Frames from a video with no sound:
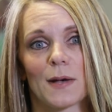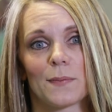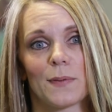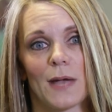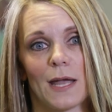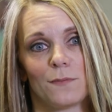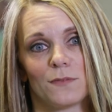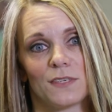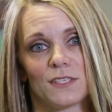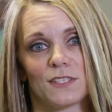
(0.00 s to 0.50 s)
my
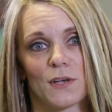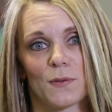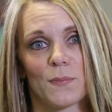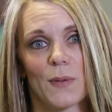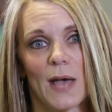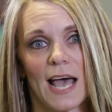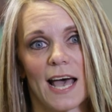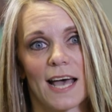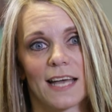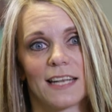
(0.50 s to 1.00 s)
pain was so
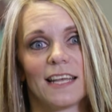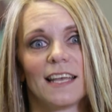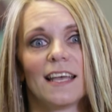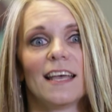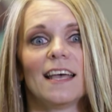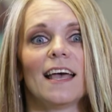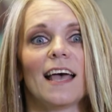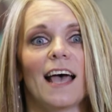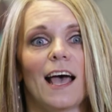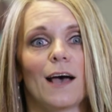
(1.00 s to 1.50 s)
bad,
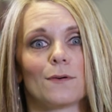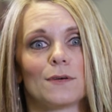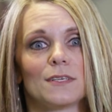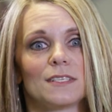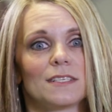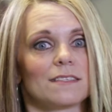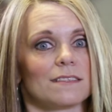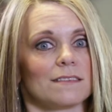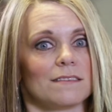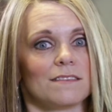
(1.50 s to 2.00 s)
I
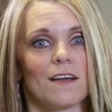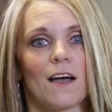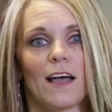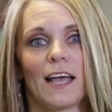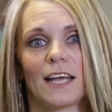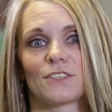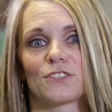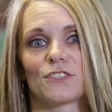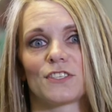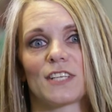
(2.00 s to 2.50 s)
was not
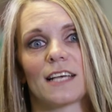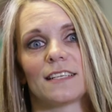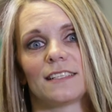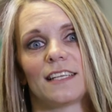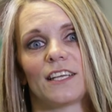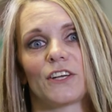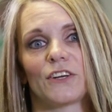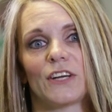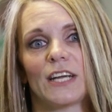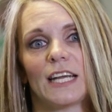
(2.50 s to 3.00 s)

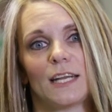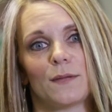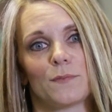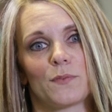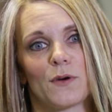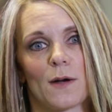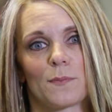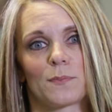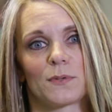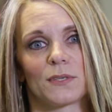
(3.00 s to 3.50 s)
exercising or eating
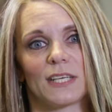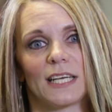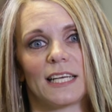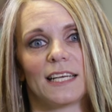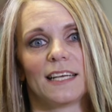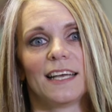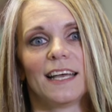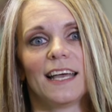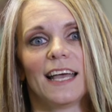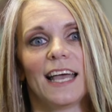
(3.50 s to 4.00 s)
properly,
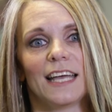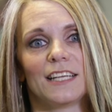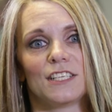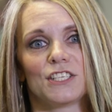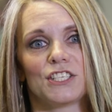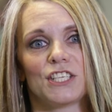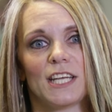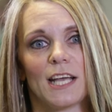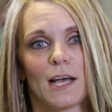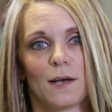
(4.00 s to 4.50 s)
and
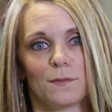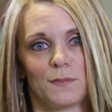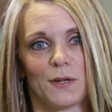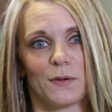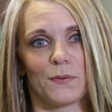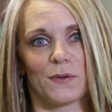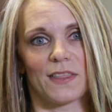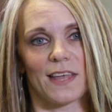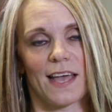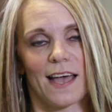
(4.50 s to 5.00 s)
she helped me
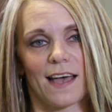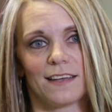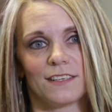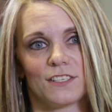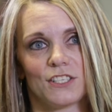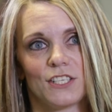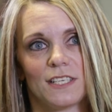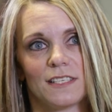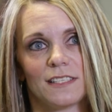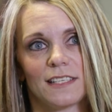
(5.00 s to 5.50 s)
with that.
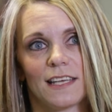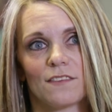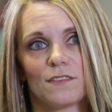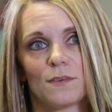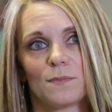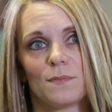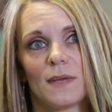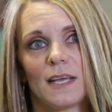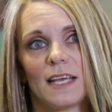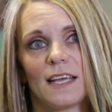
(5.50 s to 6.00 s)
She's
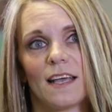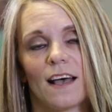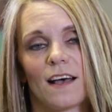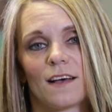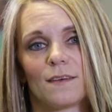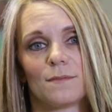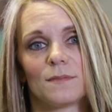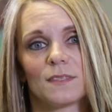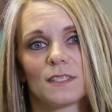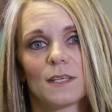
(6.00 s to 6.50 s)
given me
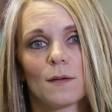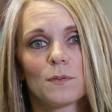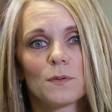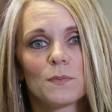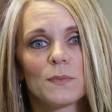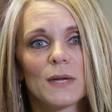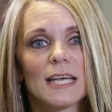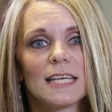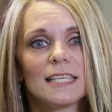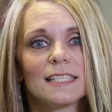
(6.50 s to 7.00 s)

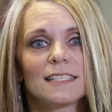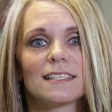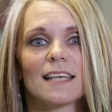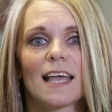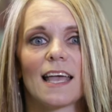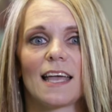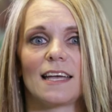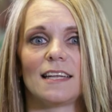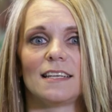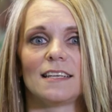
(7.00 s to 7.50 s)
supplements
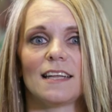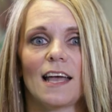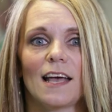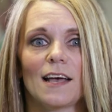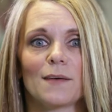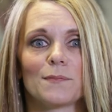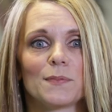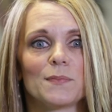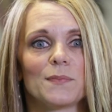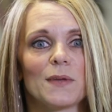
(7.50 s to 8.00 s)
and
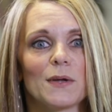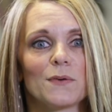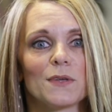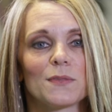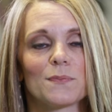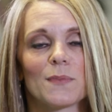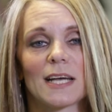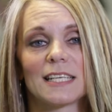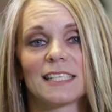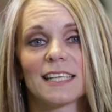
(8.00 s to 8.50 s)
helping me
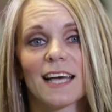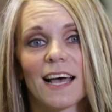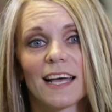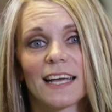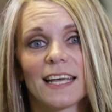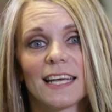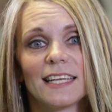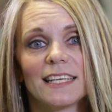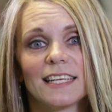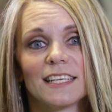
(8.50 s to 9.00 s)
with my
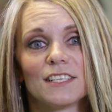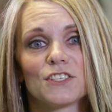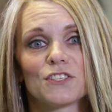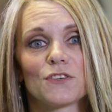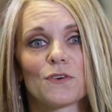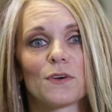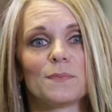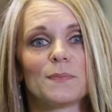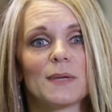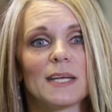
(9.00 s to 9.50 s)
diet and
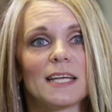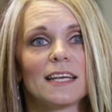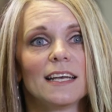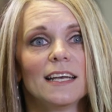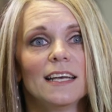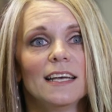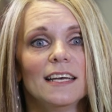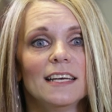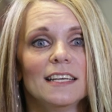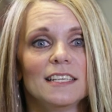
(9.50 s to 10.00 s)
showing
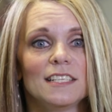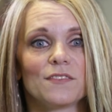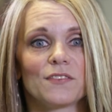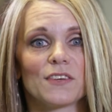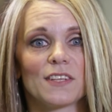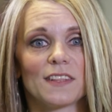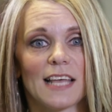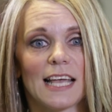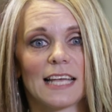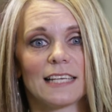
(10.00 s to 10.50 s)
me
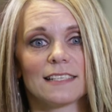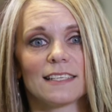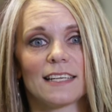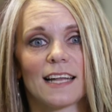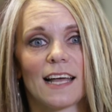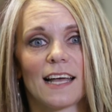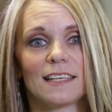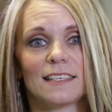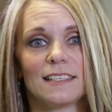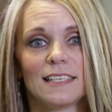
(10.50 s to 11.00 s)
different things that
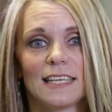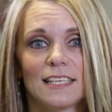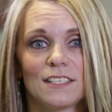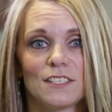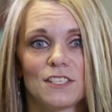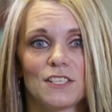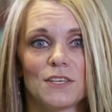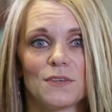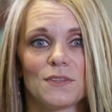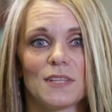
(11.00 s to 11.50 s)
I need
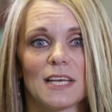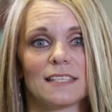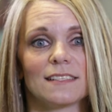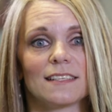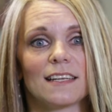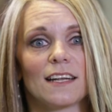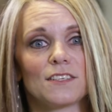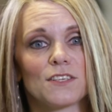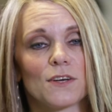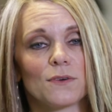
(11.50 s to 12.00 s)
to do, things
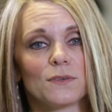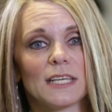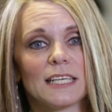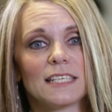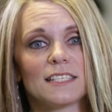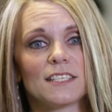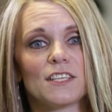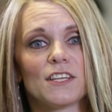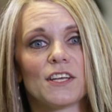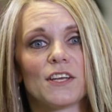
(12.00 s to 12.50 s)
that I don't
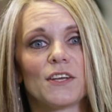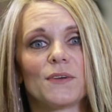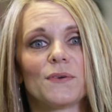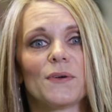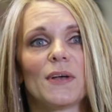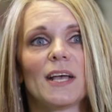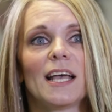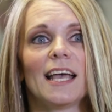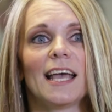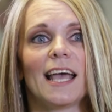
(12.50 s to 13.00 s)
need to do,
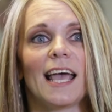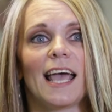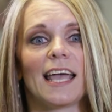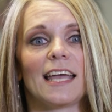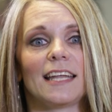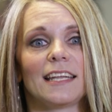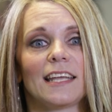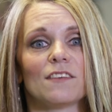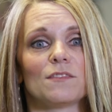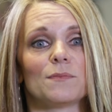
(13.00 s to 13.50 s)

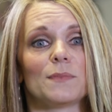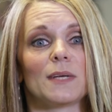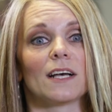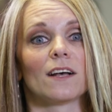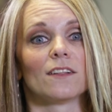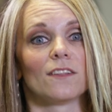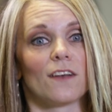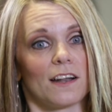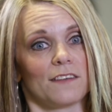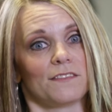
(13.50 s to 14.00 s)
and giving me a
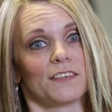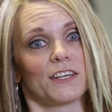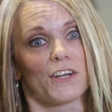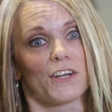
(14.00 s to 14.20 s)
lot of